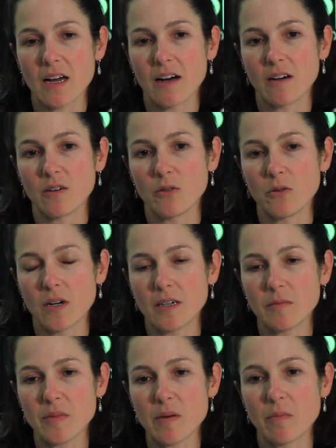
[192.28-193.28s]
how
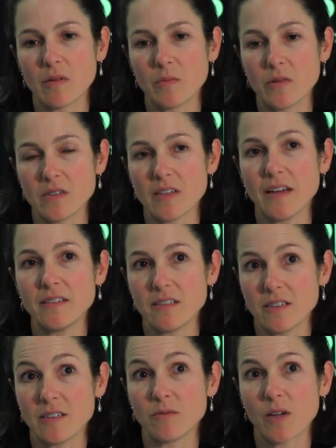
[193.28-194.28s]
people present
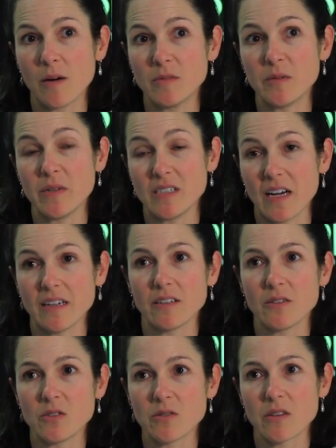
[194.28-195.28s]
or come to be
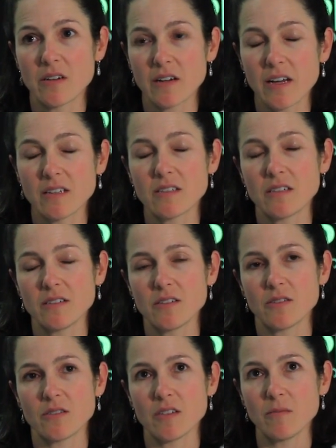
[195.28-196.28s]
diagnosed with their cancer.
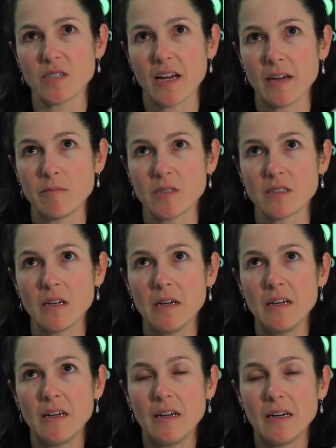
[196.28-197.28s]
So sometimes
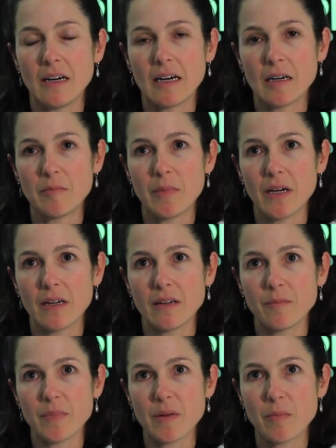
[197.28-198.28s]

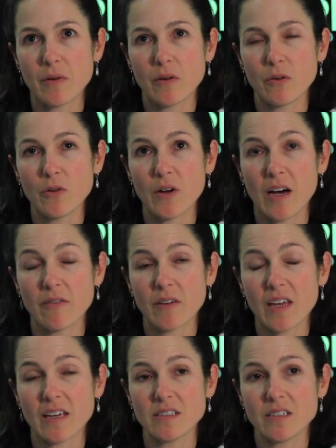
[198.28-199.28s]
people who have a
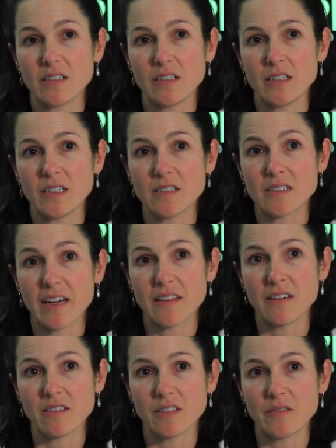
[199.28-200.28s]
cancer inside
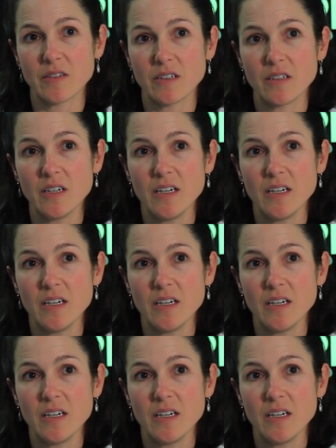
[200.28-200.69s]
their liver,